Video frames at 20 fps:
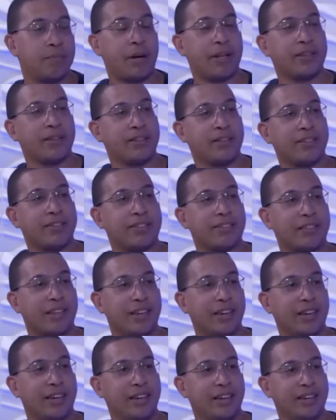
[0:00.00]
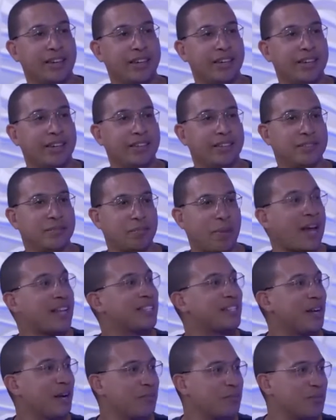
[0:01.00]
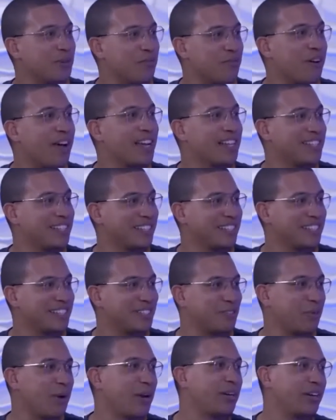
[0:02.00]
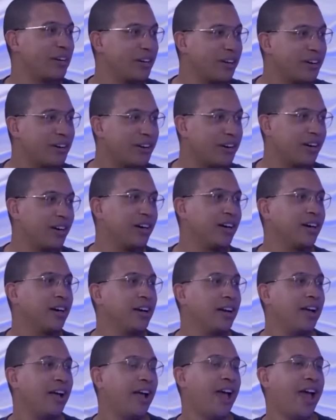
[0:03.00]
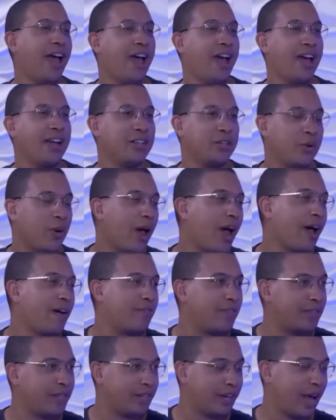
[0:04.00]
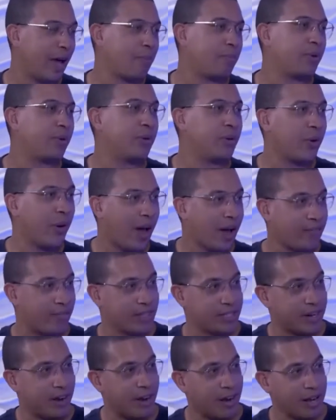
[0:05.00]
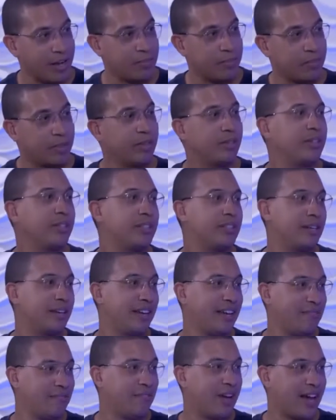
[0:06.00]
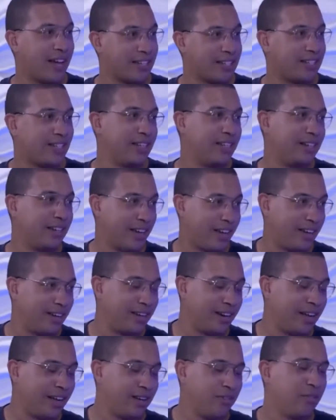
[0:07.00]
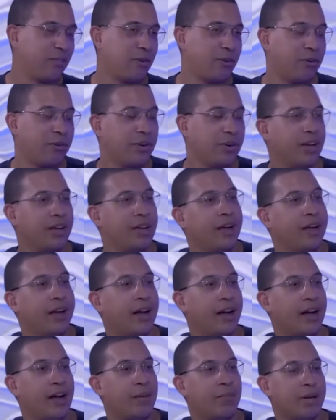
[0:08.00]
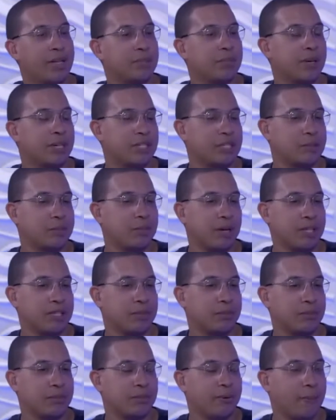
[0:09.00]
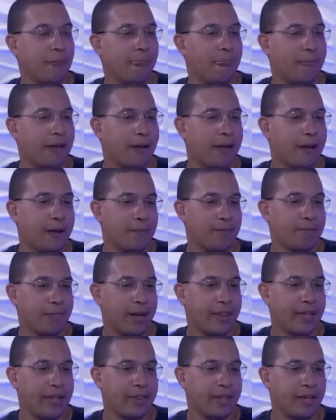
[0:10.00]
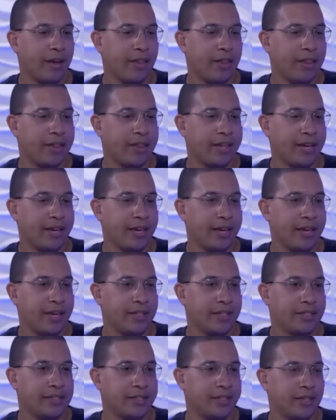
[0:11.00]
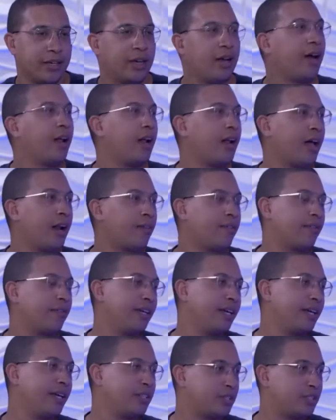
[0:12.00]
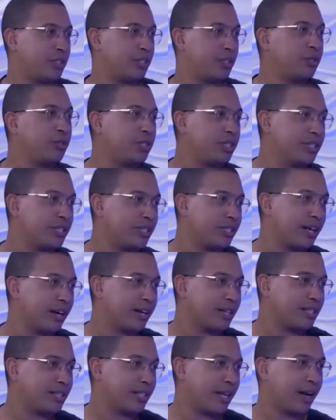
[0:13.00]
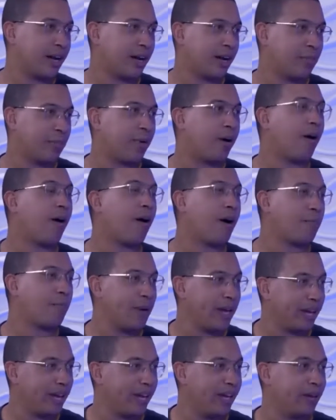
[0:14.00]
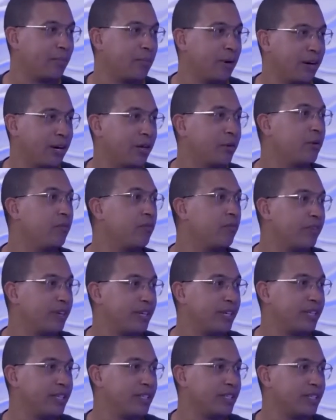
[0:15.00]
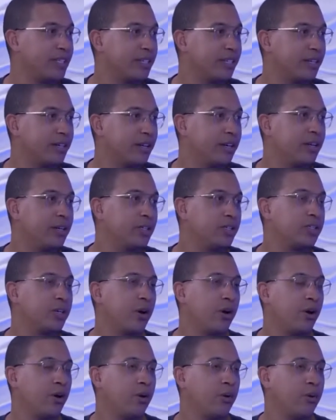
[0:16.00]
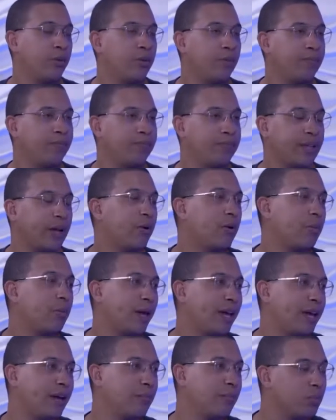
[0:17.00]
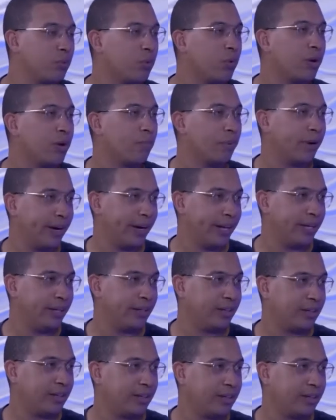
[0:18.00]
But the best time to invest is when you're younger and you have the capital, you have the time to invest and grow as much as possible. I think the other thing is a lot of the institutions that are set up are making money on fees. So they'll make more money